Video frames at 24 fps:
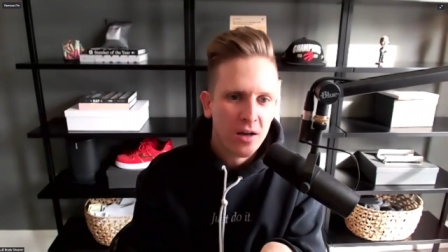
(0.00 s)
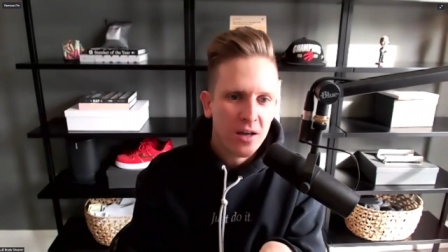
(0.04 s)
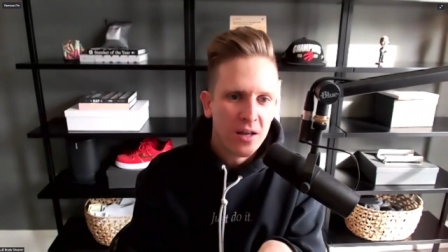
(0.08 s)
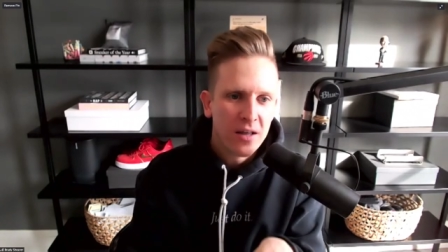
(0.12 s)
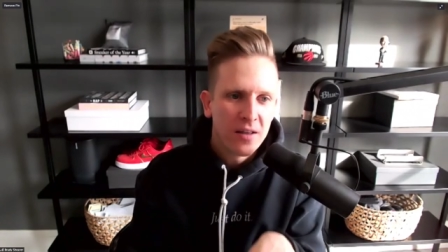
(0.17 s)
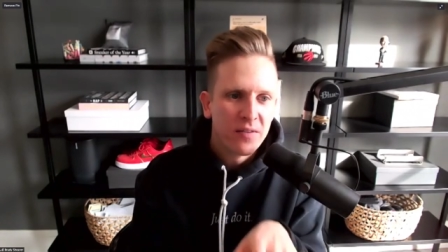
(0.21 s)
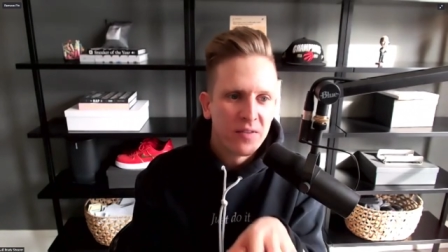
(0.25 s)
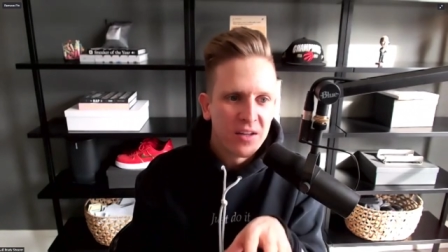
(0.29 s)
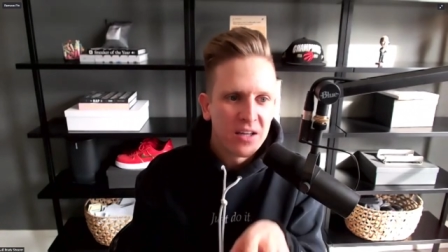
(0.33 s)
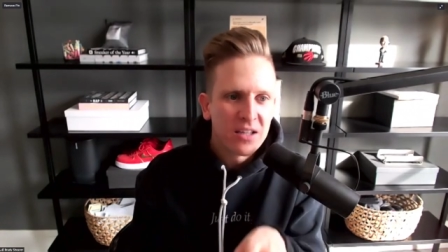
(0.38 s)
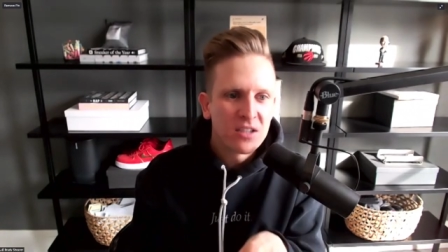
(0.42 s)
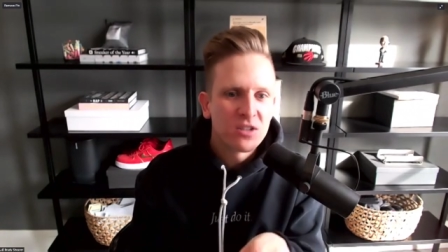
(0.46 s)

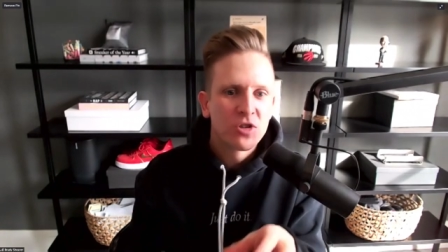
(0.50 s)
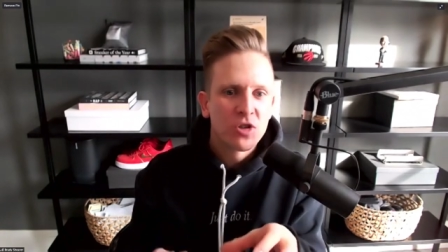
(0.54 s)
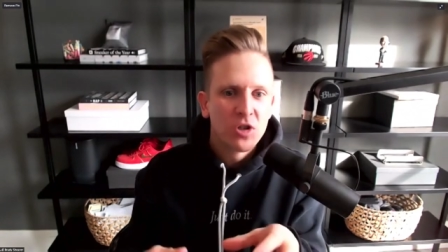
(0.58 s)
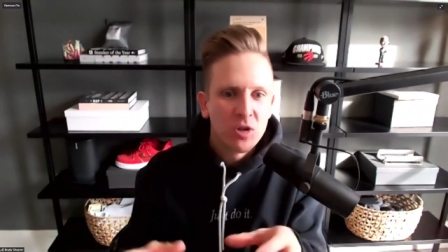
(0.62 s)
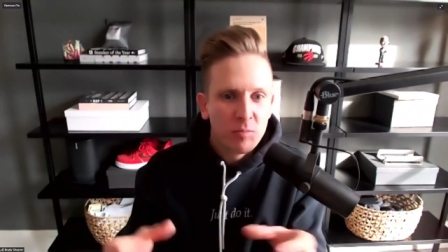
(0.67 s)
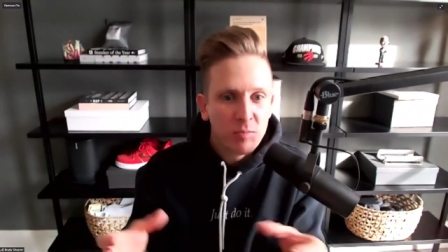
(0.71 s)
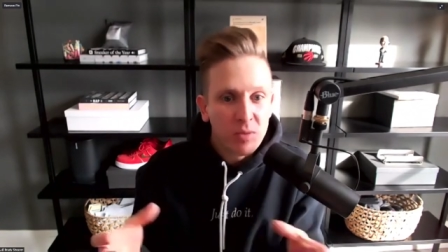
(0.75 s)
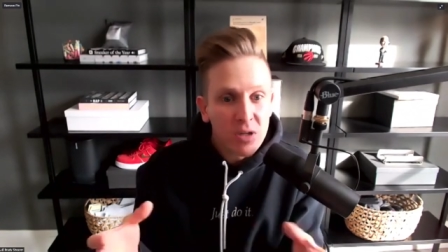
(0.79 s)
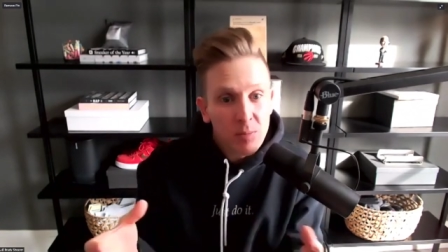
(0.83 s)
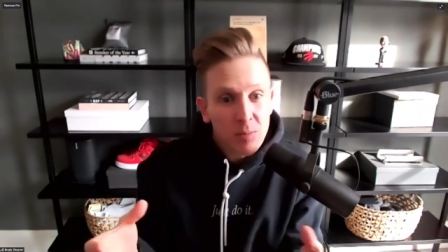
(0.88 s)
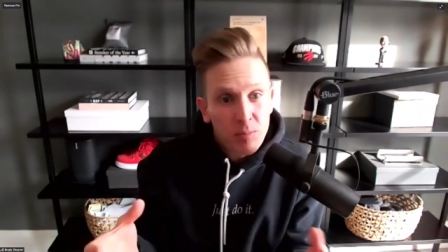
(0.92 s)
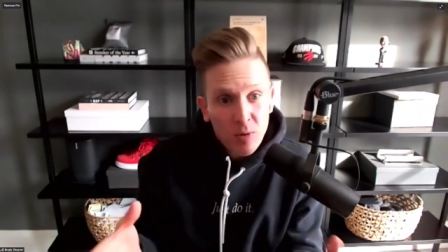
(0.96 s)
This
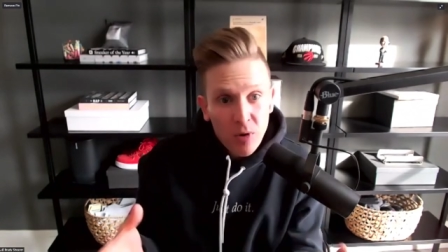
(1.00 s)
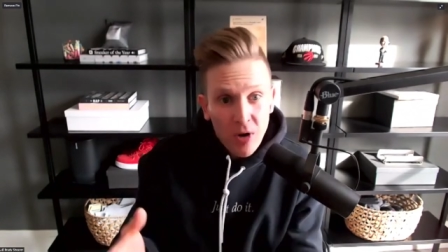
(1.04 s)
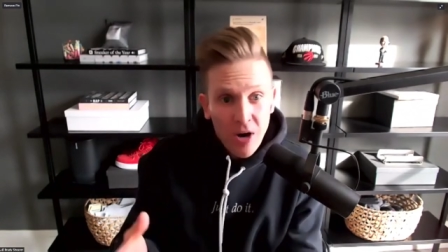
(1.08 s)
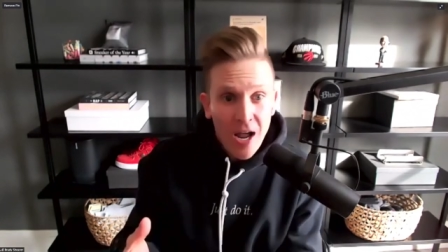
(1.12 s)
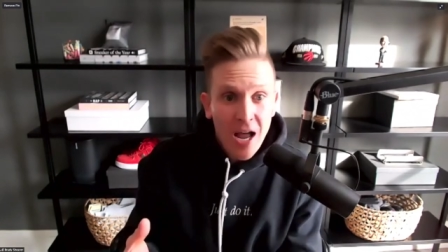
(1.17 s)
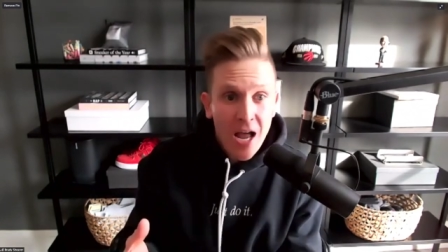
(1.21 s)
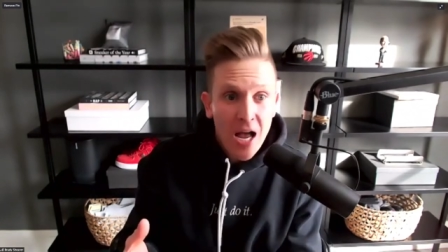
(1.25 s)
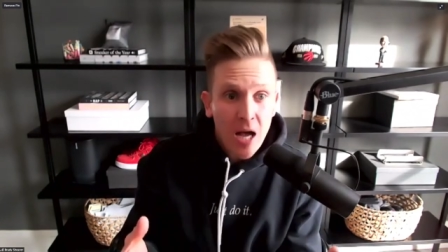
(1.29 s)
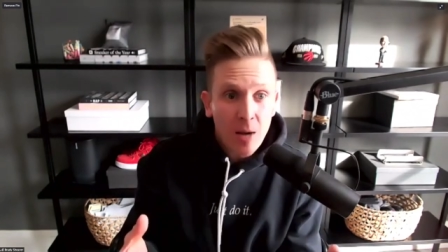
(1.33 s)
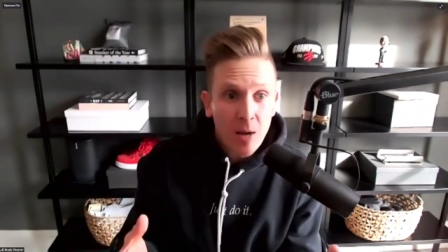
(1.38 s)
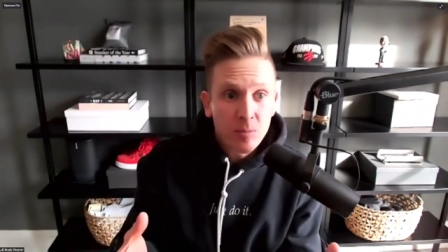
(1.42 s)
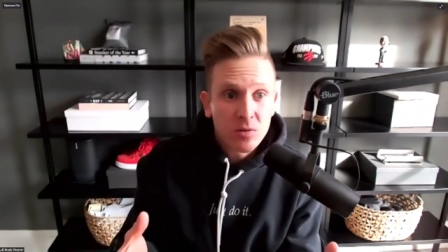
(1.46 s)
could be
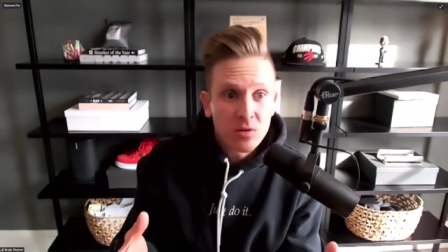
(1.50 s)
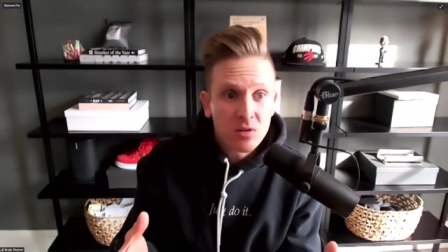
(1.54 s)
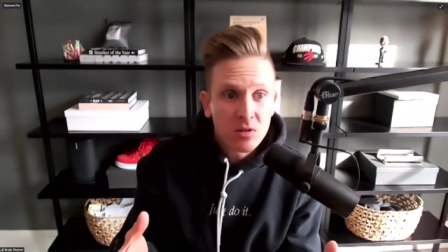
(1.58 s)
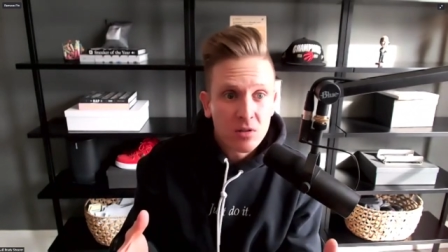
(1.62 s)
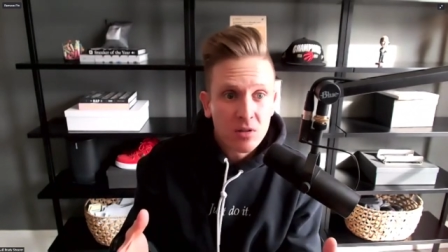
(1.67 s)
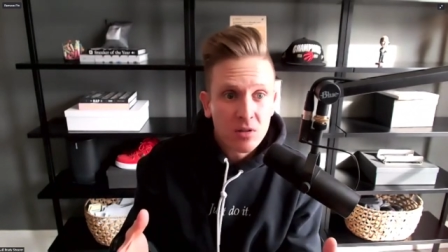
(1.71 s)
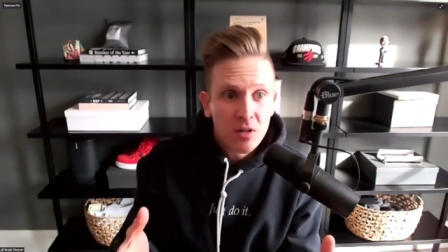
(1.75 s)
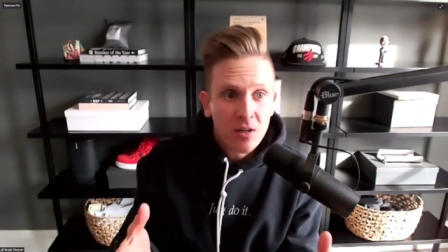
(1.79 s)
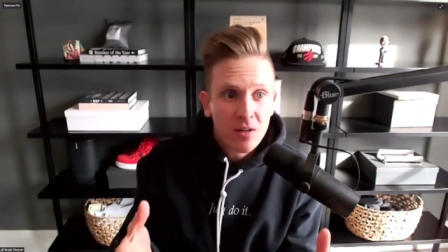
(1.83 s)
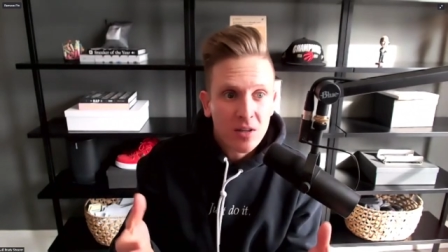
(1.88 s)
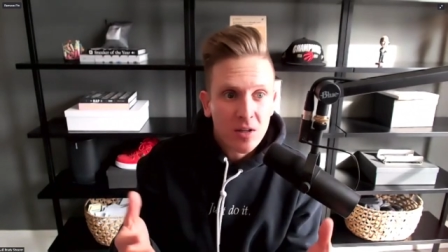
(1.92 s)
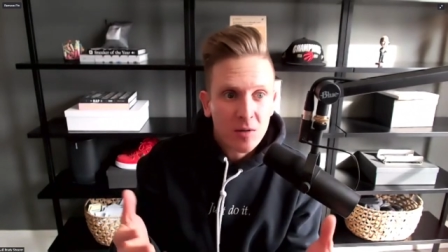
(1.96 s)

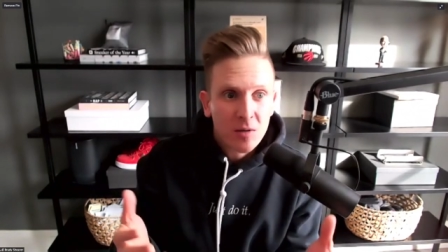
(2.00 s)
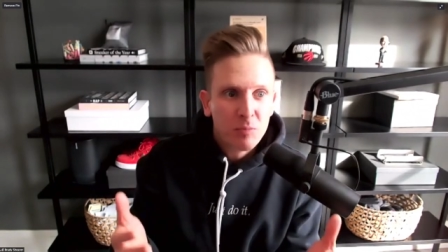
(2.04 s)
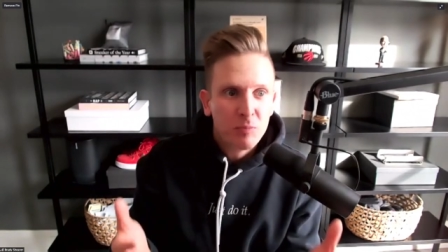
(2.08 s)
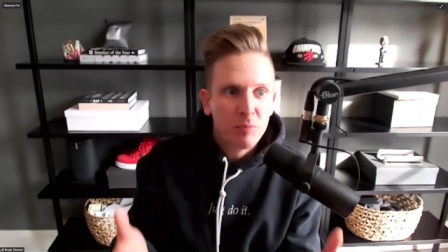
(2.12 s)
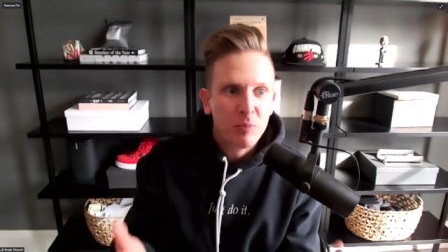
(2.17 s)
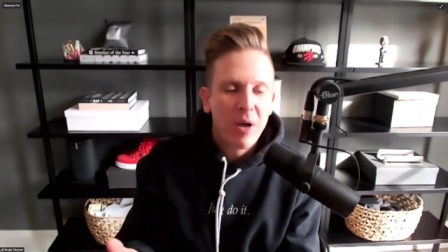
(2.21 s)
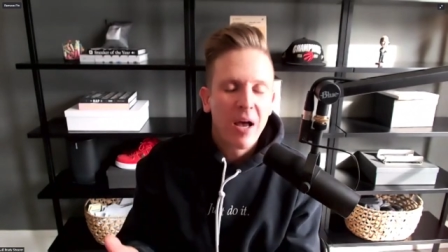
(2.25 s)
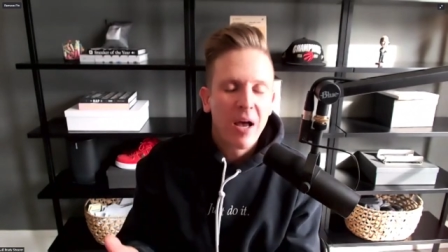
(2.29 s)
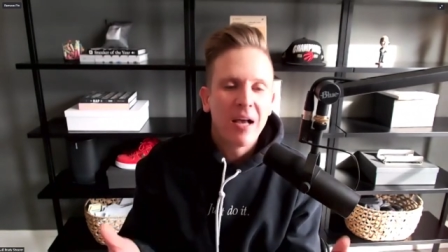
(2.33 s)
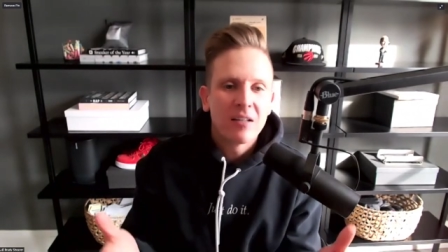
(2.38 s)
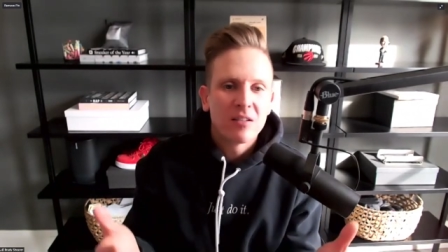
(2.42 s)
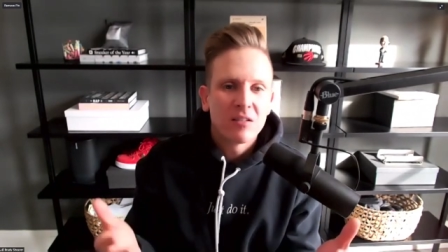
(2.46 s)
perhaps the
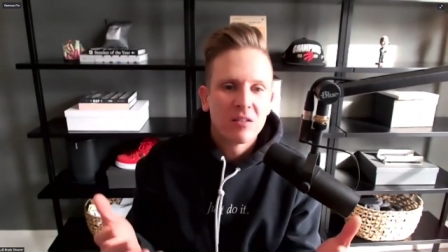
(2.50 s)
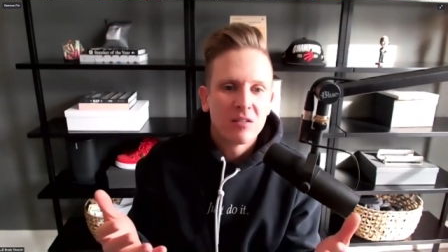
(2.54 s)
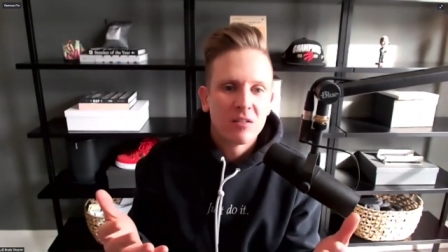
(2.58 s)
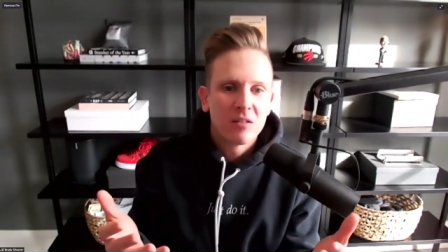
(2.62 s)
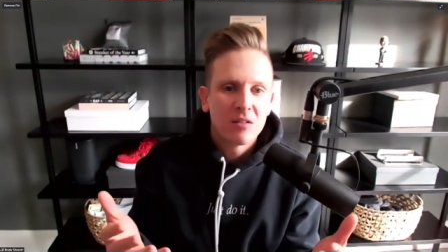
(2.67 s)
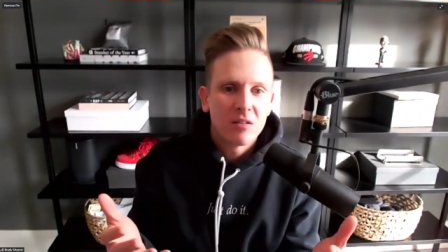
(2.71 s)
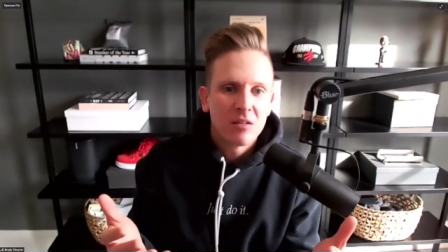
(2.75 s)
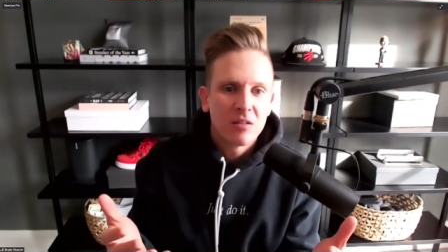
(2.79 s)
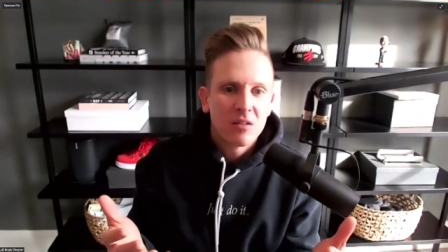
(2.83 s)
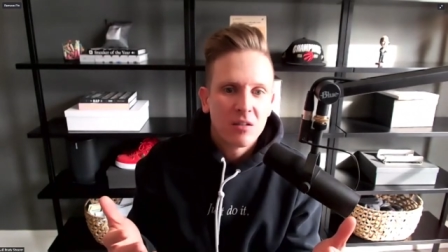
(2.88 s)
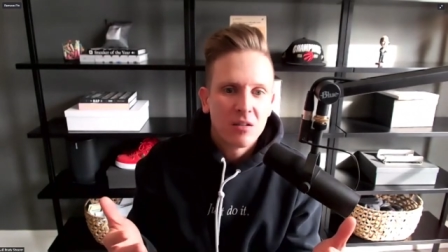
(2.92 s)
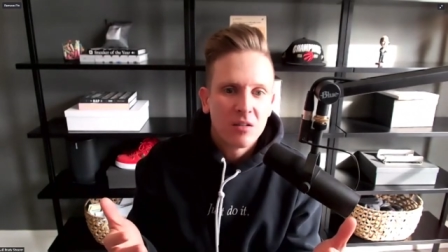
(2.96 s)
best